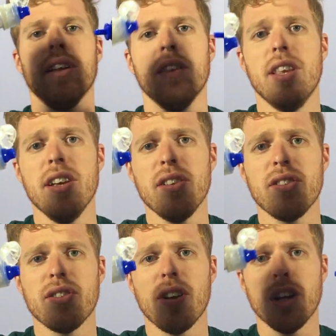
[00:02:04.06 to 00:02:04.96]

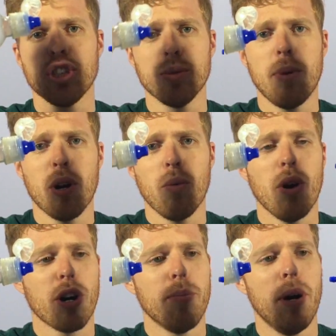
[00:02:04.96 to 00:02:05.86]
this smart
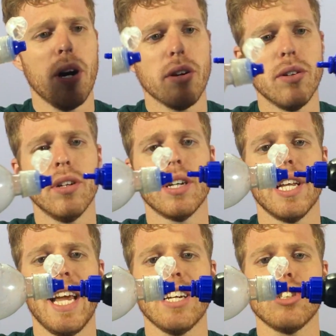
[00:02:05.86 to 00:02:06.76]
water bottle
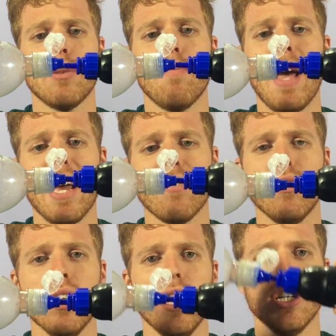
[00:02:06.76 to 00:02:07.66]
can actually back
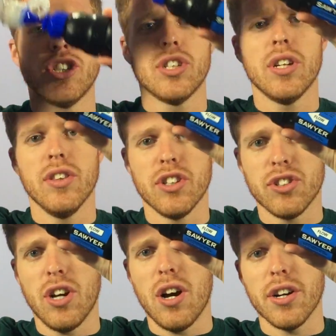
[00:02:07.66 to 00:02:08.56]
flush the
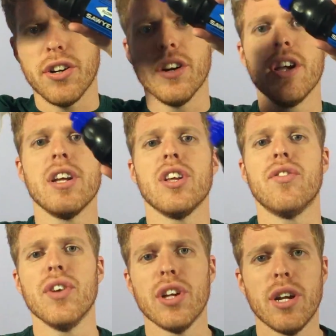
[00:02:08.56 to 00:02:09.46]
Sawyer. You
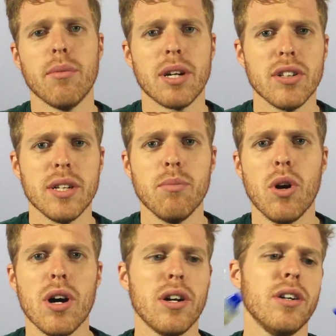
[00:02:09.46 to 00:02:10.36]
fill it up with clean
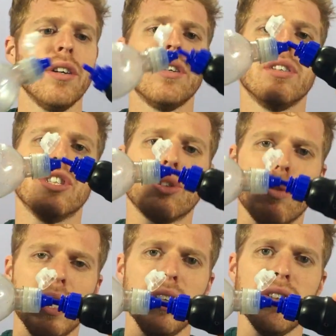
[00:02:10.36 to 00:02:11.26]
water, you
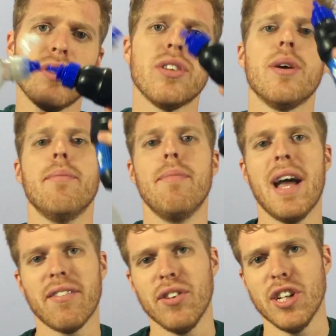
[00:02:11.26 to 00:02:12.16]
squeeze,
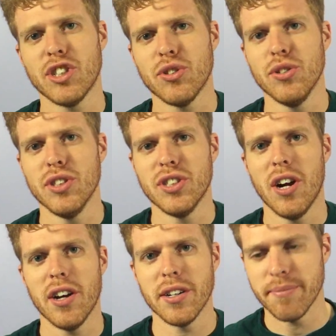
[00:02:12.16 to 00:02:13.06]
back flush through the
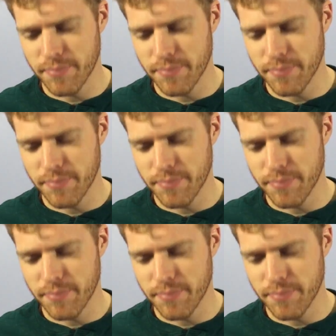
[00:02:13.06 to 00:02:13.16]
Sawyer.